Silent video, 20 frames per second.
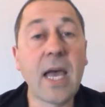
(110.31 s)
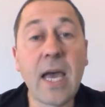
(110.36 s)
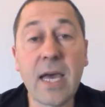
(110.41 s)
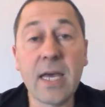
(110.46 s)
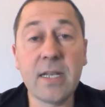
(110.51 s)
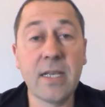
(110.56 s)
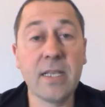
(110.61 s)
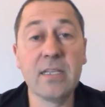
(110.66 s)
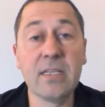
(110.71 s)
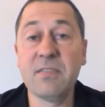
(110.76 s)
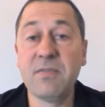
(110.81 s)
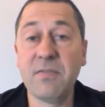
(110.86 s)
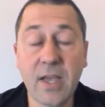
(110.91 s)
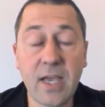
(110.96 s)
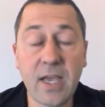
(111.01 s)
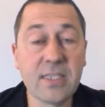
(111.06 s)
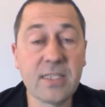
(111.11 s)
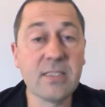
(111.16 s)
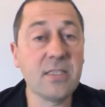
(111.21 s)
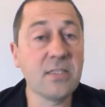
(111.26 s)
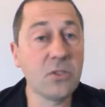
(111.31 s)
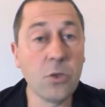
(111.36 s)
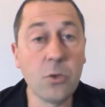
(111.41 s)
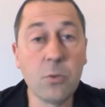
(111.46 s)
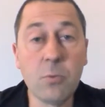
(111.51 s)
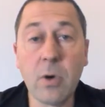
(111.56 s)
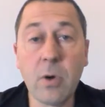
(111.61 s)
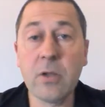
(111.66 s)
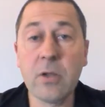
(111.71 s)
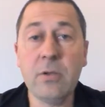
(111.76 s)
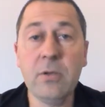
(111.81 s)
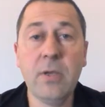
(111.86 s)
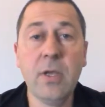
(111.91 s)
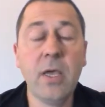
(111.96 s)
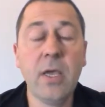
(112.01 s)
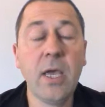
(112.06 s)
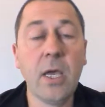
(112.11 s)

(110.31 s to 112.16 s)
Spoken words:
hard and as fast as you want to,